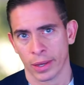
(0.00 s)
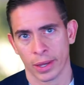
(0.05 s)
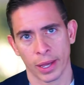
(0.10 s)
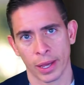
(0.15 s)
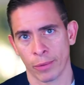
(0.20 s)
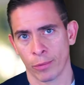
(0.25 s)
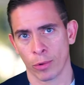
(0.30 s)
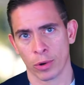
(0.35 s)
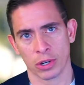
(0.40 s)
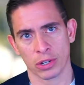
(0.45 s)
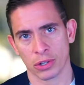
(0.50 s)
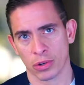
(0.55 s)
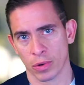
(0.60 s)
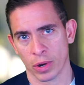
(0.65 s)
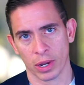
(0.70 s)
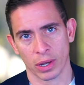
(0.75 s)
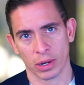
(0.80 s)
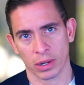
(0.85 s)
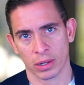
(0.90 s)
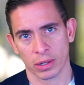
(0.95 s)
It works
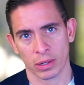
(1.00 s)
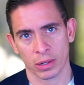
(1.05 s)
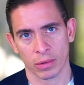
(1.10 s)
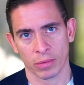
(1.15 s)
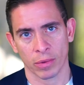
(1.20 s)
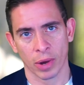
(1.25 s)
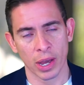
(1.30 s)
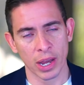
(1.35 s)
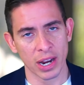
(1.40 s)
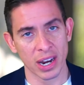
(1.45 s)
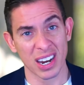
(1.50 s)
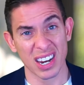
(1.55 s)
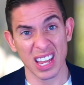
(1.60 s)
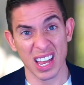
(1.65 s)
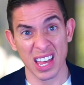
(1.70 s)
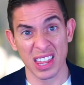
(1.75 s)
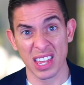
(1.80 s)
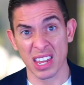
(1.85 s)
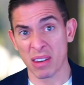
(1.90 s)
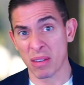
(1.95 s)
great, right?
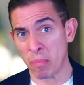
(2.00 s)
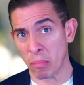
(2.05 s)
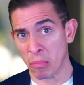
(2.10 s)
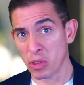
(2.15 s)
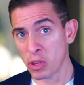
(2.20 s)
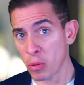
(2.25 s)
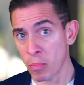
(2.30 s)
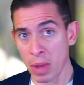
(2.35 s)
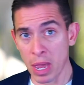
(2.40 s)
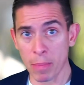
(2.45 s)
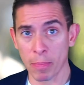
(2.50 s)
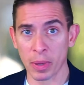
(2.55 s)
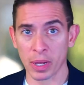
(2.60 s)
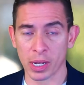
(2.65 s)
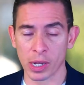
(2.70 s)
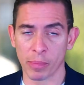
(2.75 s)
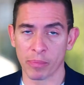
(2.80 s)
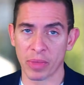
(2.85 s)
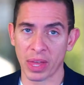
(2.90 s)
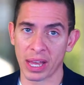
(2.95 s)
And then you may
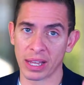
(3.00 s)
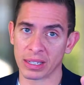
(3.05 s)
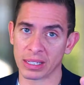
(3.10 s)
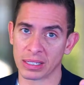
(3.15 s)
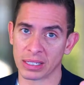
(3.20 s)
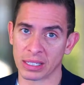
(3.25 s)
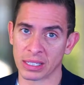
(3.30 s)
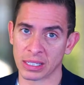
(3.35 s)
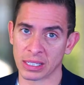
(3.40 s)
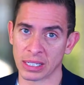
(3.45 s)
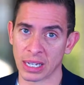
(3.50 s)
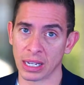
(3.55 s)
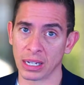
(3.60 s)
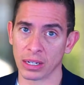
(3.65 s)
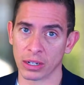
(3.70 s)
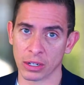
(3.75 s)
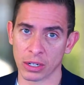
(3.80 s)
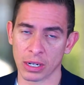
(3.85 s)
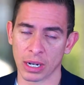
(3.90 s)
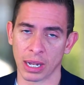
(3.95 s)
pick up that
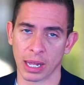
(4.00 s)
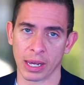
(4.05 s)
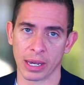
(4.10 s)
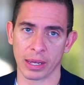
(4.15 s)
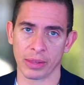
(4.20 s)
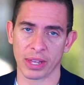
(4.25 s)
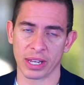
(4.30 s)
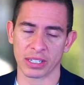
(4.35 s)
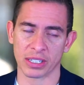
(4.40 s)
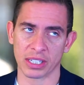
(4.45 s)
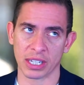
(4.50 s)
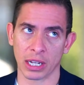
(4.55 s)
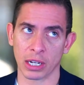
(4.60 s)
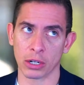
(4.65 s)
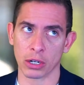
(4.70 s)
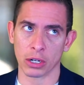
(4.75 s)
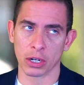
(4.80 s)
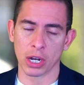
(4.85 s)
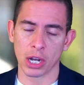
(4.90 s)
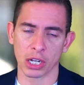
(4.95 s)
seller client, that
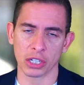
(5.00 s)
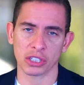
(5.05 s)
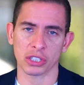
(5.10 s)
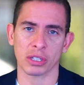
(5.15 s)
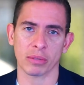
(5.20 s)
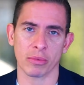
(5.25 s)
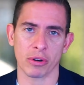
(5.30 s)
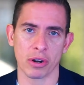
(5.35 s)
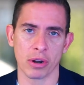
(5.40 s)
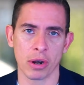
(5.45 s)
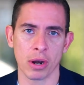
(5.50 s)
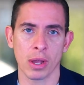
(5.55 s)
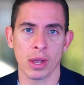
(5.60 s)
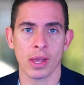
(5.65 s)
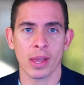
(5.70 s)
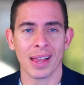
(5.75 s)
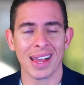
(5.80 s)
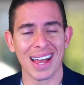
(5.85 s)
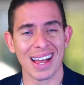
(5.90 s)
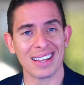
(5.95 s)
seller customer
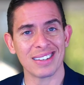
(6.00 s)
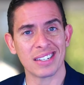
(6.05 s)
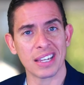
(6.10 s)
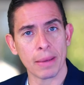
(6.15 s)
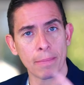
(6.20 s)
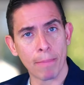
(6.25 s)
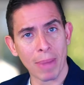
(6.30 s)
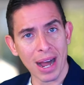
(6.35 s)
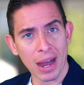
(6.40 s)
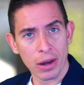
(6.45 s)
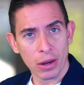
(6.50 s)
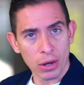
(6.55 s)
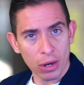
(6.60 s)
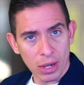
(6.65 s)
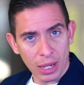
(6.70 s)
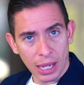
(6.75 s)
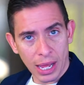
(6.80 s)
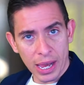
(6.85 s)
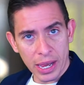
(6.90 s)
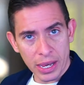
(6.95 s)
as a buyer
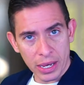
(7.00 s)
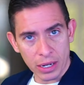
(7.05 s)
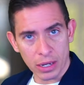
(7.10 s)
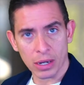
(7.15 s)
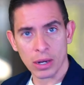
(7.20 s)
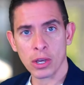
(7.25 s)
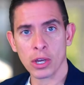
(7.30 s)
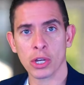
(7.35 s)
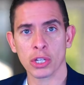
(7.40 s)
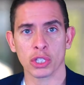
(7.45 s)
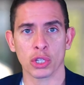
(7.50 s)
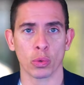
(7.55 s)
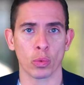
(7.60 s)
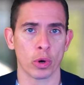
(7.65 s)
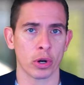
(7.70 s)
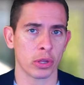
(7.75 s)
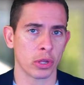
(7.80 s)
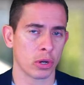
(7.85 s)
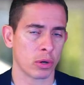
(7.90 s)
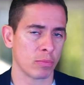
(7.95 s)
client to
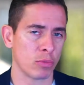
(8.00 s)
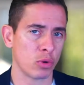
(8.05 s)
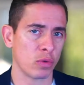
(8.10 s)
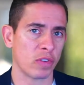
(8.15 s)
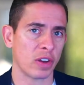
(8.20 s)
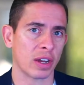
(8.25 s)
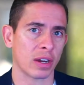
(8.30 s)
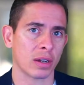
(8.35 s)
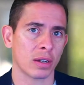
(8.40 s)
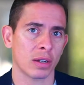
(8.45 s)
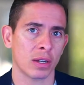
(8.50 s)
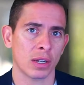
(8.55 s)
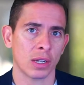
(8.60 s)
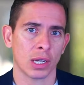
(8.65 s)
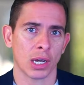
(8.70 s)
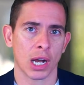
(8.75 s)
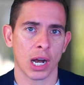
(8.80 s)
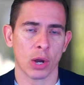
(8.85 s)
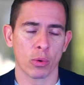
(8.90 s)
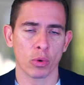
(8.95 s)
where they're moving.
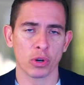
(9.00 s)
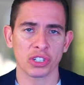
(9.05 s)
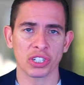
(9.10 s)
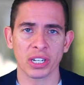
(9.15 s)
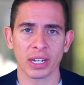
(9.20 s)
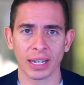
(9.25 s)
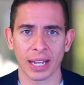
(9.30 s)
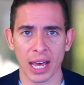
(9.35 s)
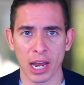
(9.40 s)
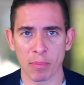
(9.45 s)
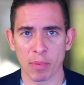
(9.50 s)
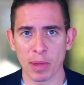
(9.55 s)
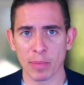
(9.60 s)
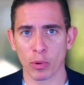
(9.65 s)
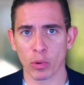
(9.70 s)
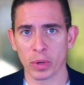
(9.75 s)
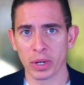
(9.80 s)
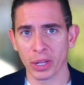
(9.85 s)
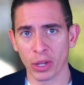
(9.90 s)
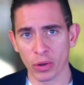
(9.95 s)
We're seeing a lot of
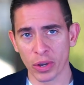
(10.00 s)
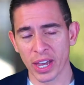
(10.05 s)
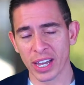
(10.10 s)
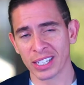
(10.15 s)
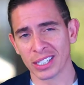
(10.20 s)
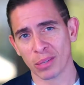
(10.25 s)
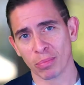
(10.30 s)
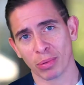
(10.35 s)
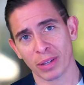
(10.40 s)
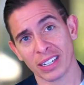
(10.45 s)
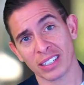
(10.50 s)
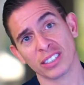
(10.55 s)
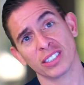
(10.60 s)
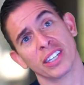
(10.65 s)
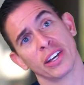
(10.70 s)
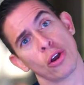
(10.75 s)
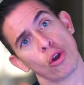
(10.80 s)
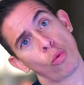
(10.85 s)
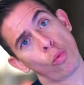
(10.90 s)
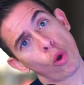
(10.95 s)
people relocate to places
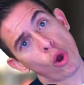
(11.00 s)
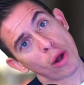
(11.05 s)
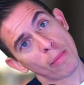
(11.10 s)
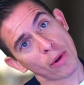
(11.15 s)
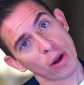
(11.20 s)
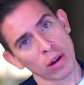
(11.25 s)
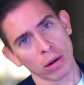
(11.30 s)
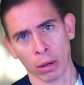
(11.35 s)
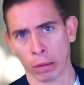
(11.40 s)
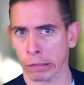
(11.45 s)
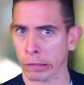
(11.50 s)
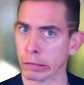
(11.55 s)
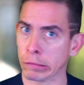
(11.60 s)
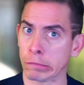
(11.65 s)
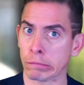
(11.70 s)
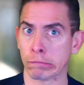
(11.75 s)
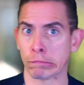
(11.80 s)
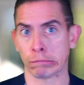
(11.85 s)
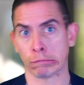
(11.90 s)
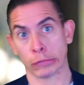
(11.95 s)
that are warmer.
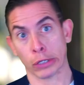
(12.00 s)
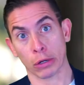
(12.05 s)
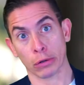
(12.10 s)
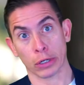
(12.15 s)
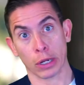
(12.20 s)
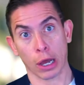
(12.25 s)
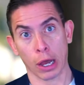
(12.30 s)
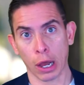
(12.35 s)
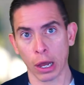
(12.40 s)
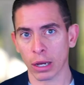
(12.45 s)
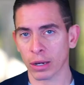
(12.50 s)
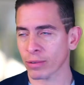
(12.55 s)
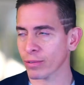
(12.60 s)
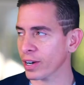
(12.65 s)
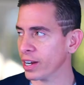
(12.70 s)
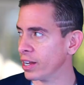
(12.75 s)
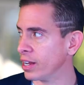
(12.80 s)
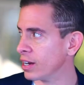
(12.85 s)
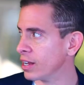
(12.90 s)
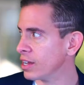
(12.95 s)
No duh,
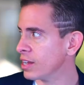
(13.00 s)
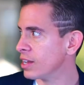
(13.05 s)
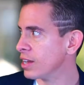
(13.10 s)
right?